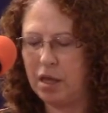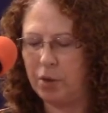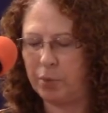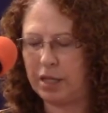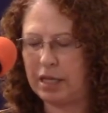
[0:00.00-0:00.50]

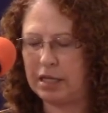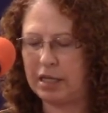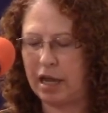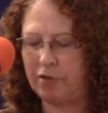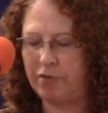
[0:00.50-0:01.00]
When they did
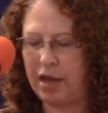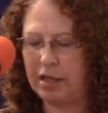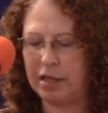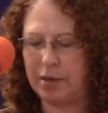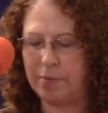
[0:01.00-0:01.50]
not
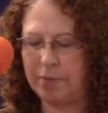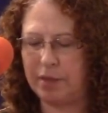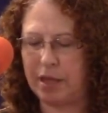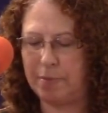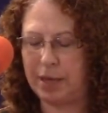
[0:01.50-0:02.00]
find them,
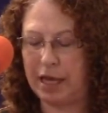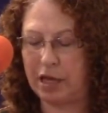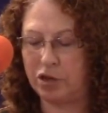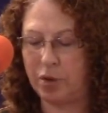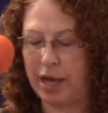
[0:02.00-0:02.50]
they
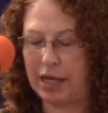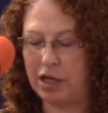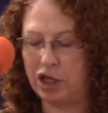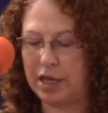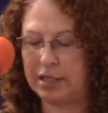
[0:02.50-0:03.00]
began dragging
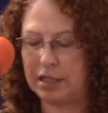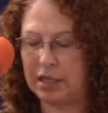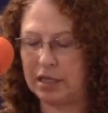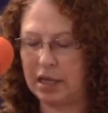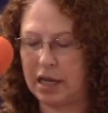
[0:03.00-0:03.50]

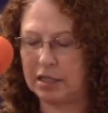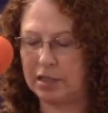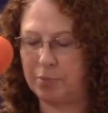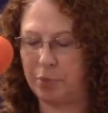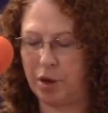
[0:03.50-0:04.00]
Jason and
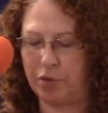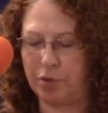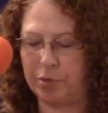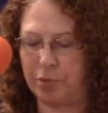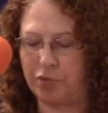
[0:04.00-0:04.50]
some
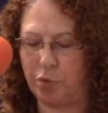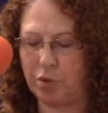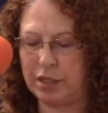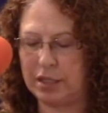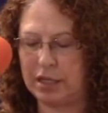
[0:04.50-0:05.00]
brethren before
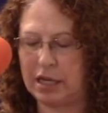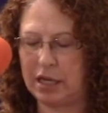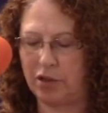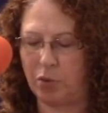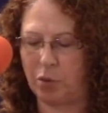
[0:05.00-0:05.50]
the city
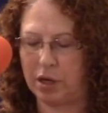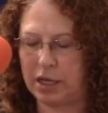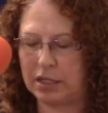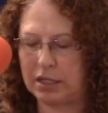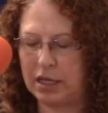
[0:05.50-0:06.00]

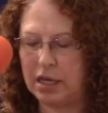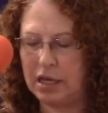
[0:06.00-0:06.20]
authorities,